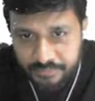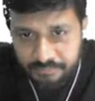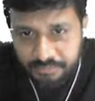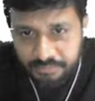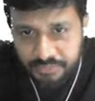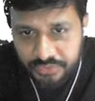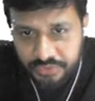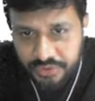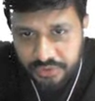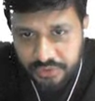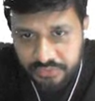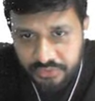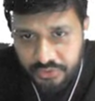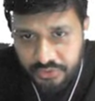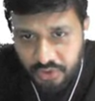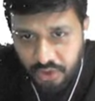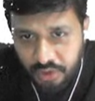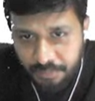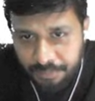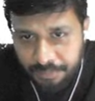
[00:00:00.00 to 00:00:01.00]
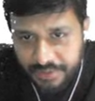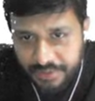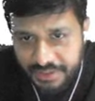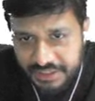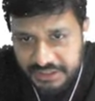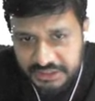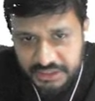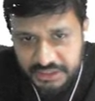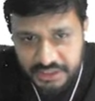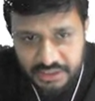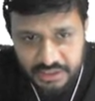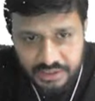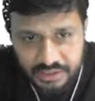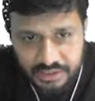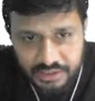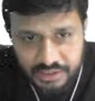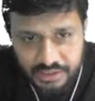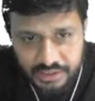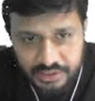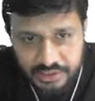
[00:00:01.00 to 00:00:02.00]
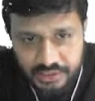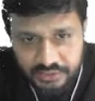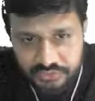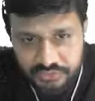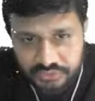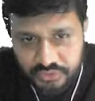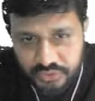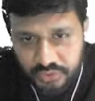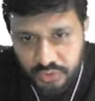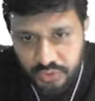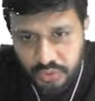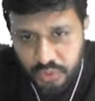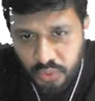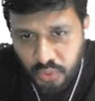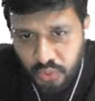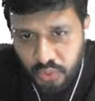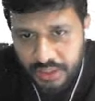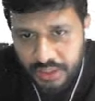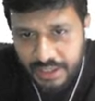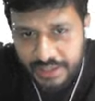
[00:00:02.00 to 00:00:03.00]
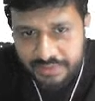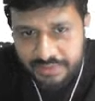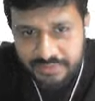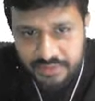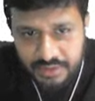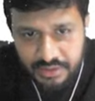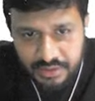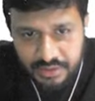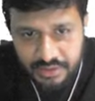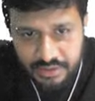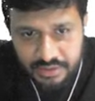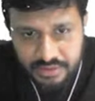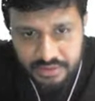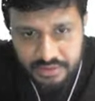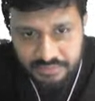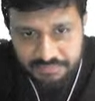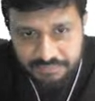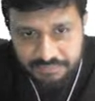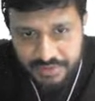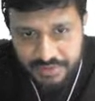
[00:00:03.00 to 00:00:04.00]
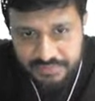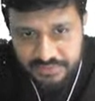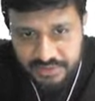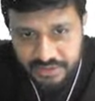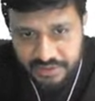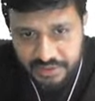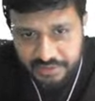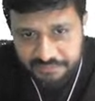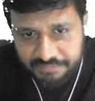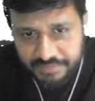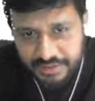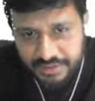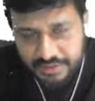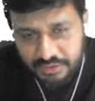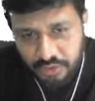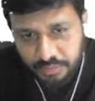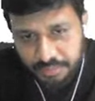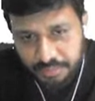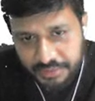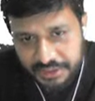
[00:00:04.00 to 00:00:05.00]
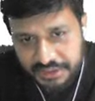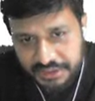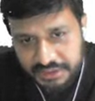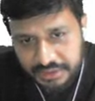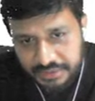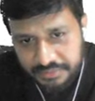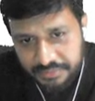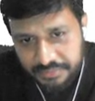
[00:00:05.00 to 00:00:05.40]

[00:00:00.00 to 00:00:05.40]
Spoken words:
This operation is known as the first difference operation.